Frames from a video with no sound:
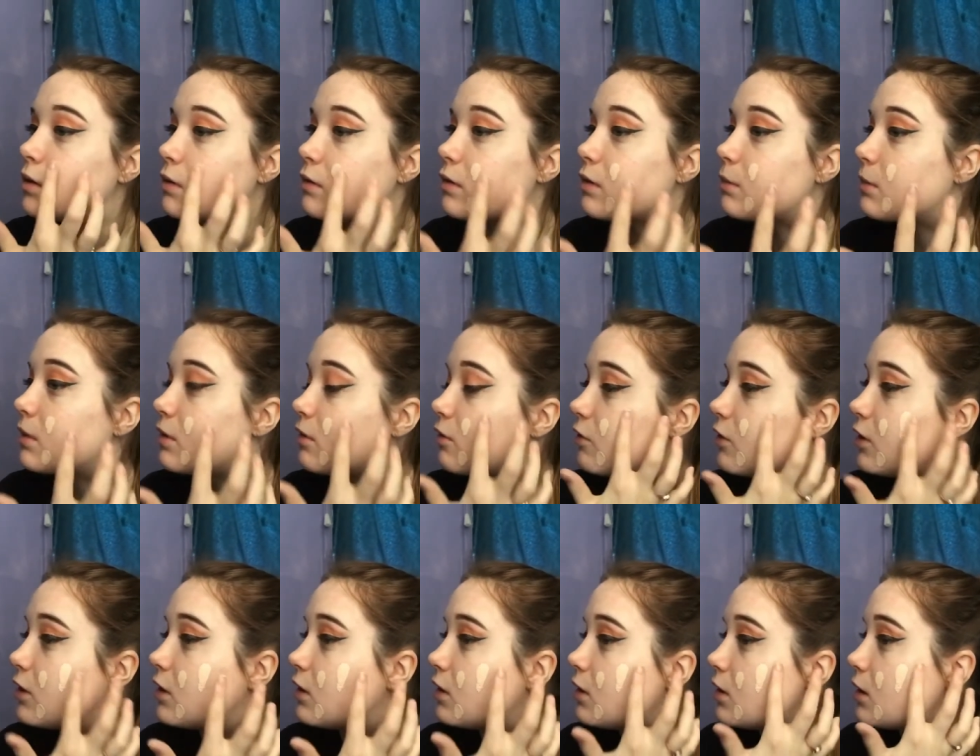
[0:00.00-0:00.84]
using my
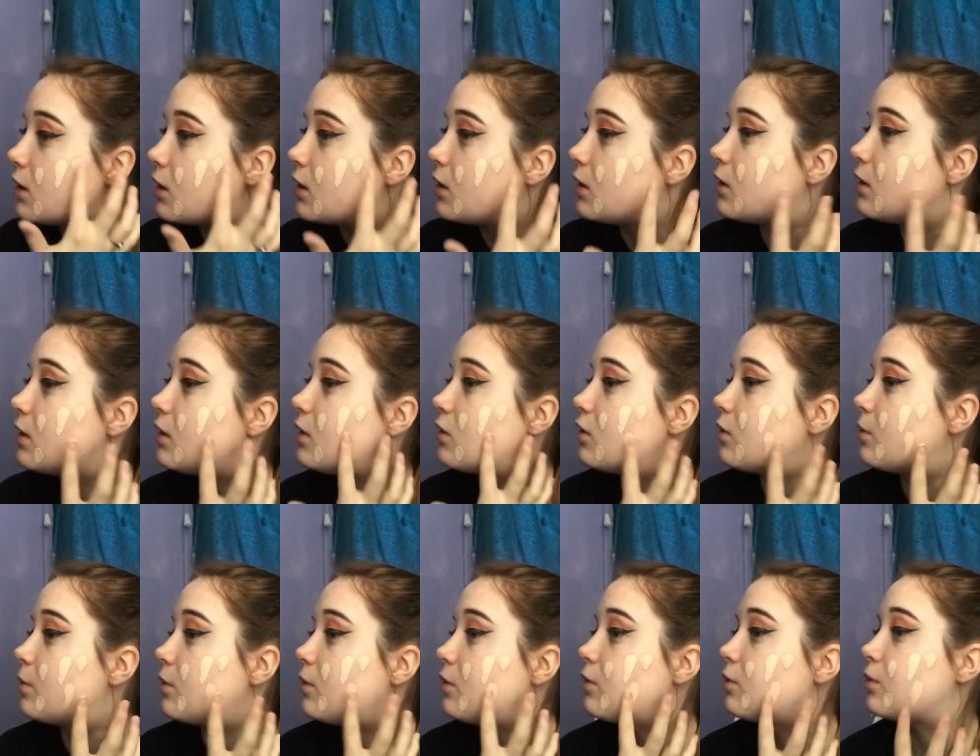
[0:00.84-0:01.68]
finger and these are
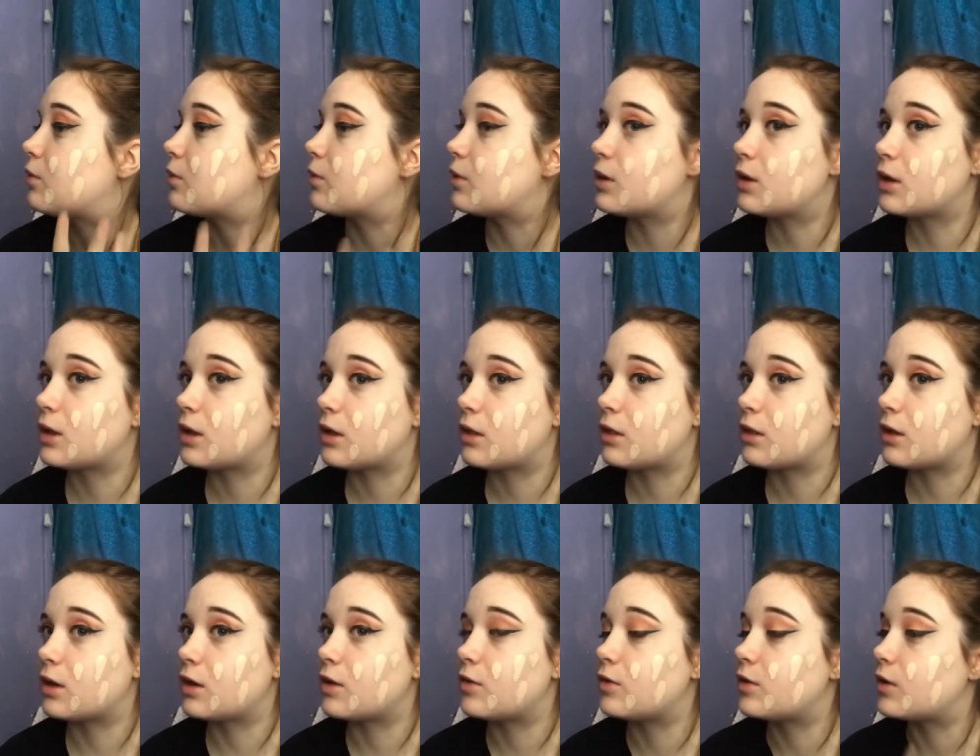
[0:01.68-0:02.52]
both really
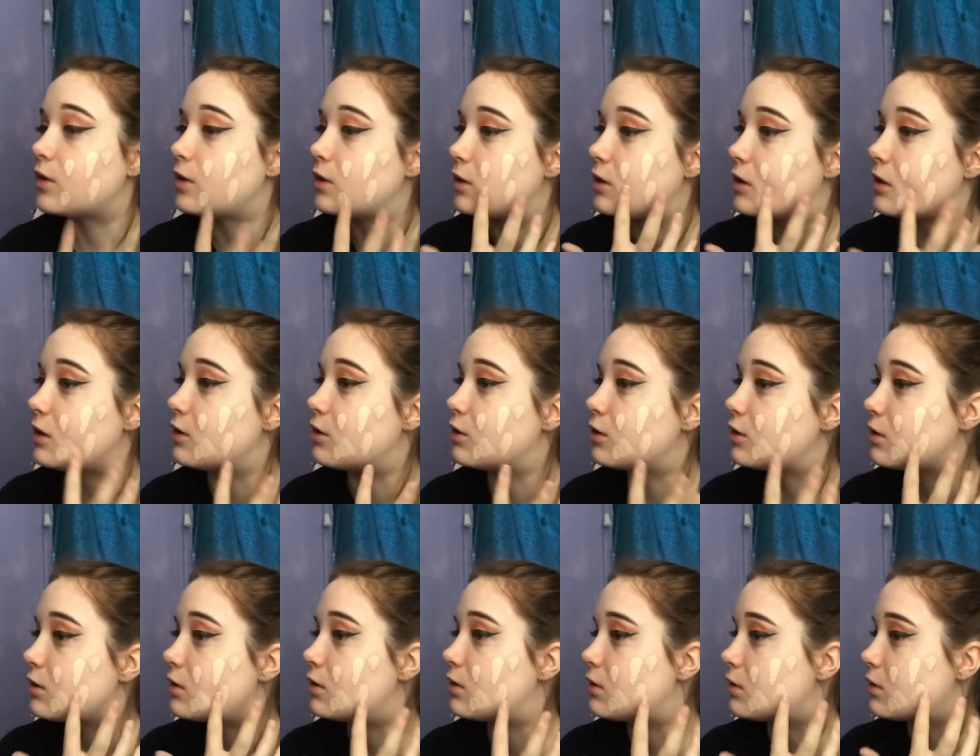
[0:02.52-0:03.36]
thick
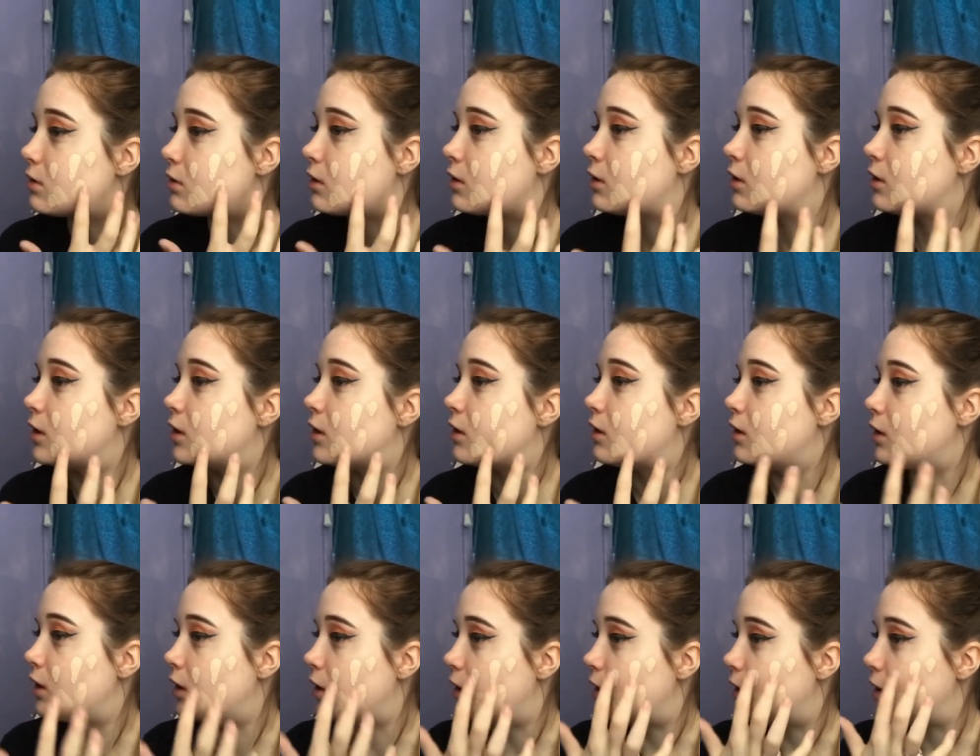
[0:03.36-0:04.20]
foundations
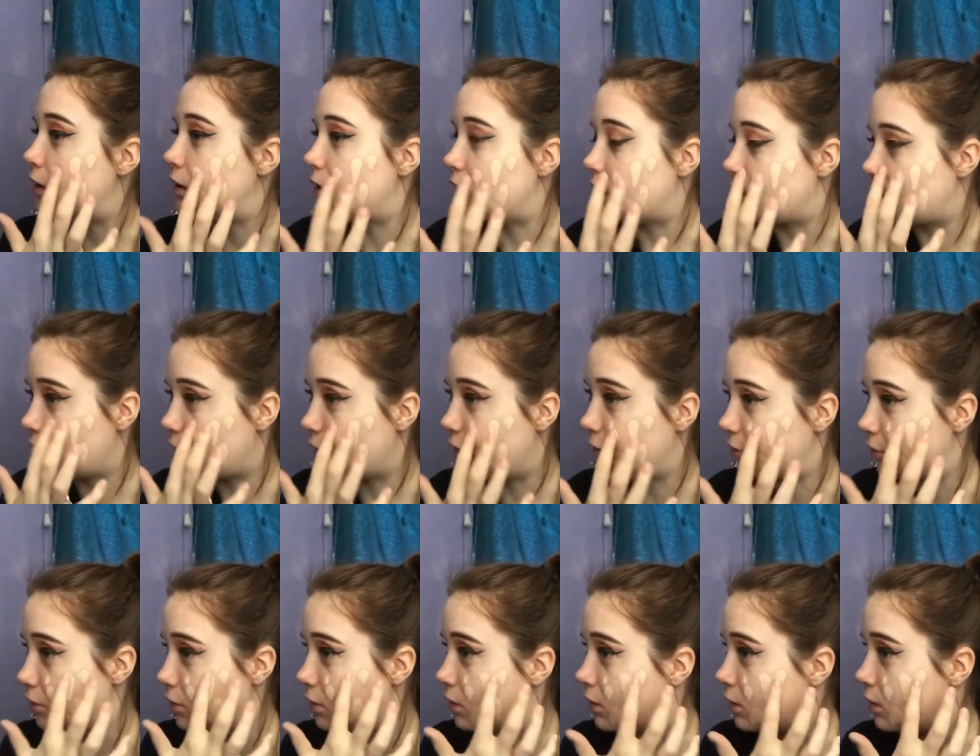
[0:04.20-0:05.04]
and they
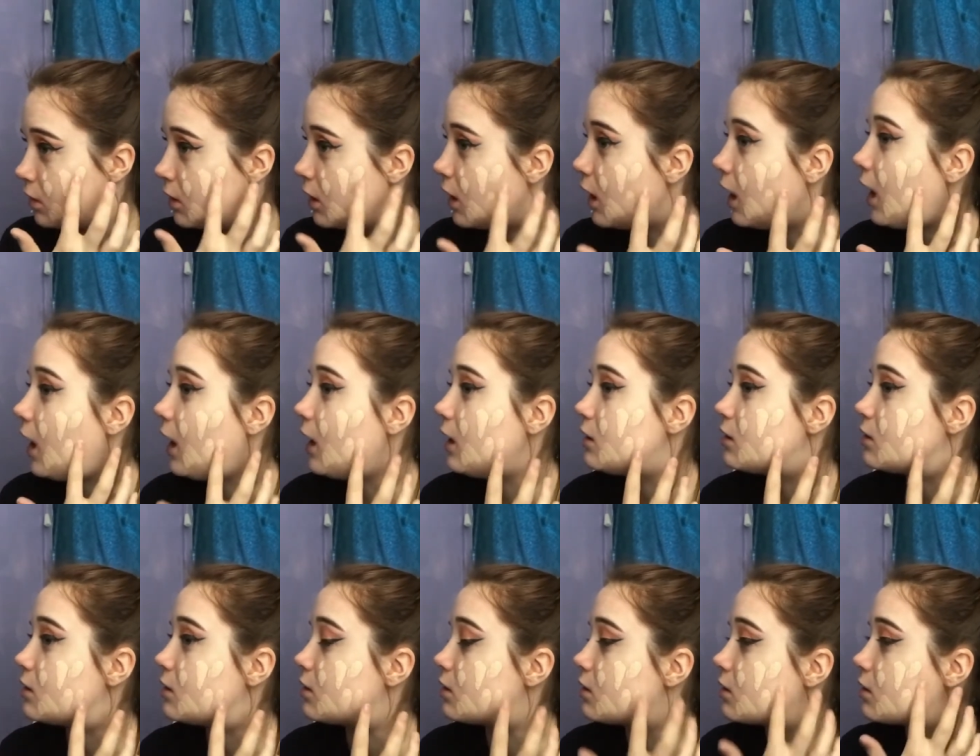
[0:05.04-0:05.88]
cover a
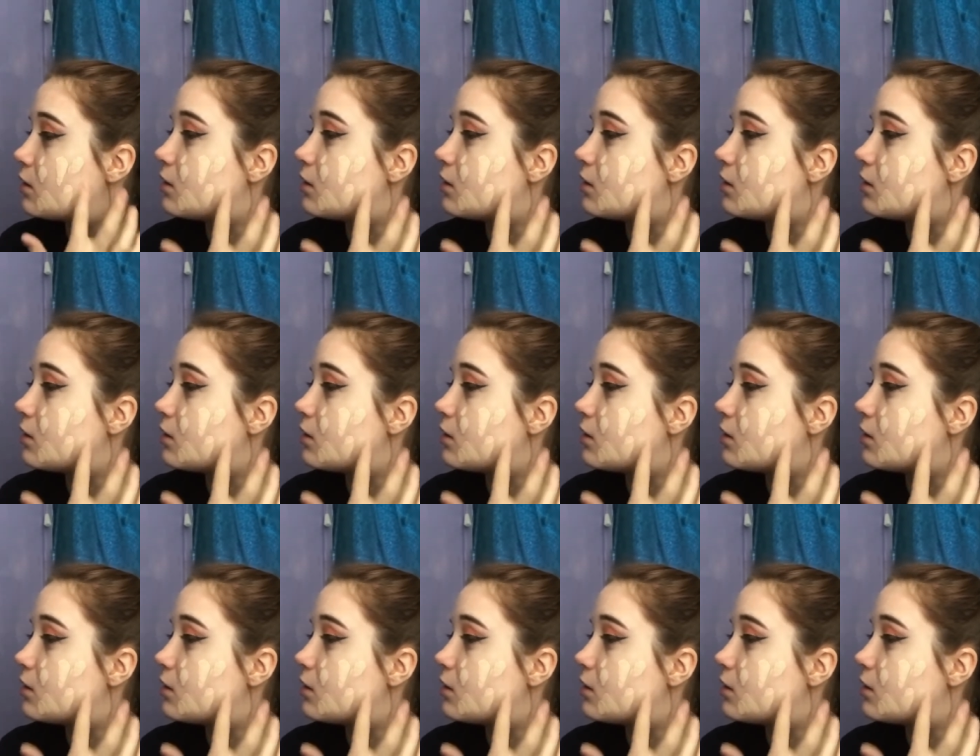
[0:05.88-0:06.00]
lot.